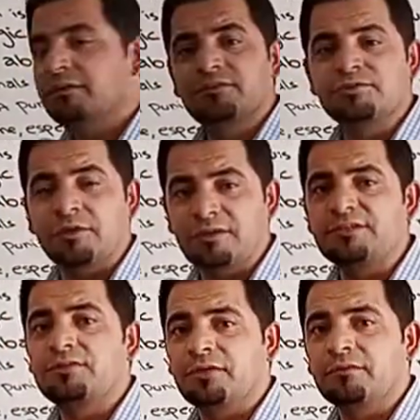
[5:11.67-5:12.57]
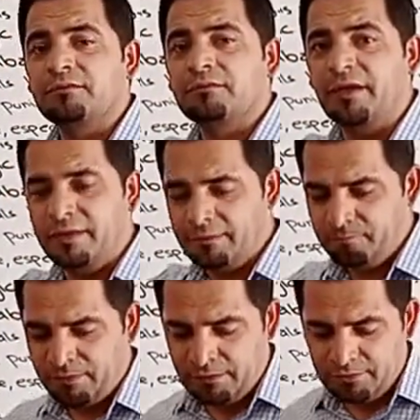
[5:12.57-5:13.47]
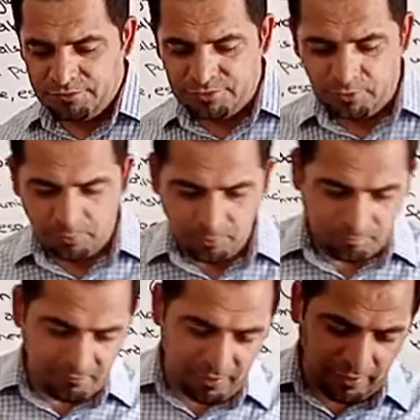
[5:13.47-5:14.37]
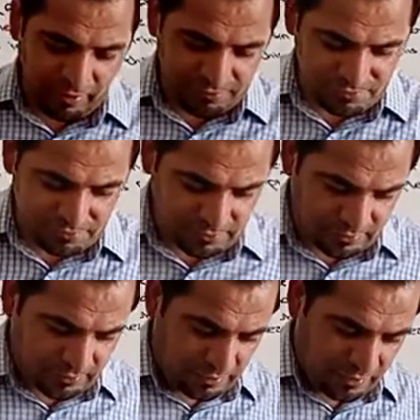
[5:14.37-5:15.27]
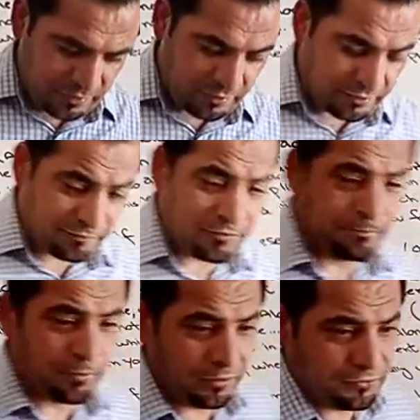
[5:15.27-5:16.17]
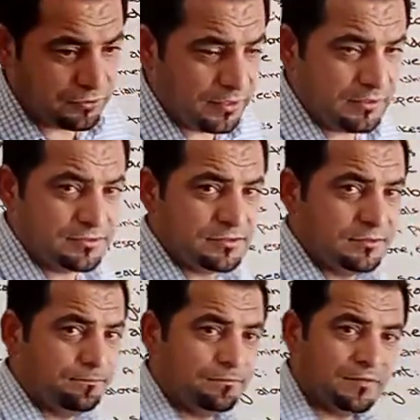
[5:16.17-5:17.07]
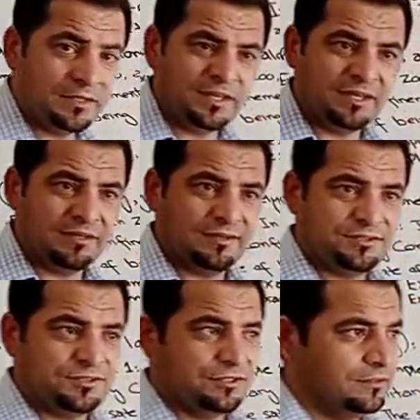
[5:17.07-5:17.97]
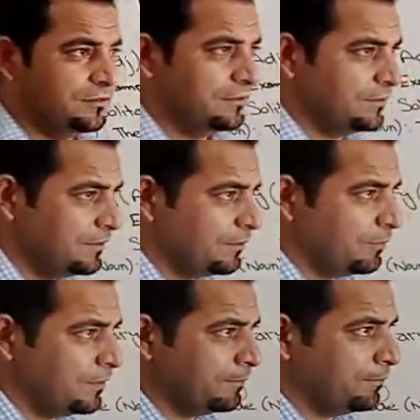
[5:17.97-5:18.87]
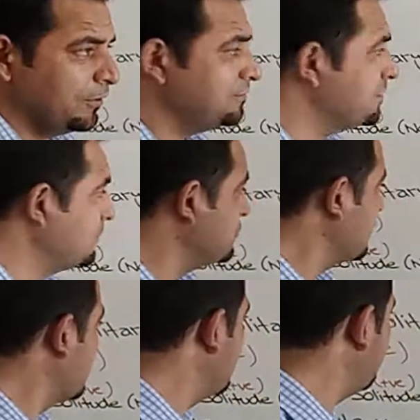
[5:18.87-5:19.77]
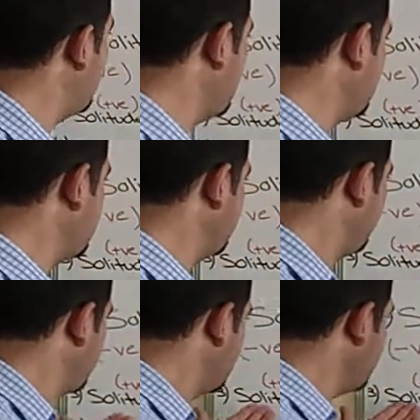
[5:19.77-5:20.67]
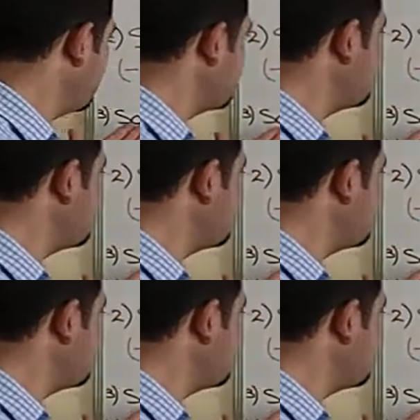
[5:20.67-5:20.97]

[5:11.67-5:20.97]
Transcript: solitude, right? So I guess there are different poetries in English where poets are talking about their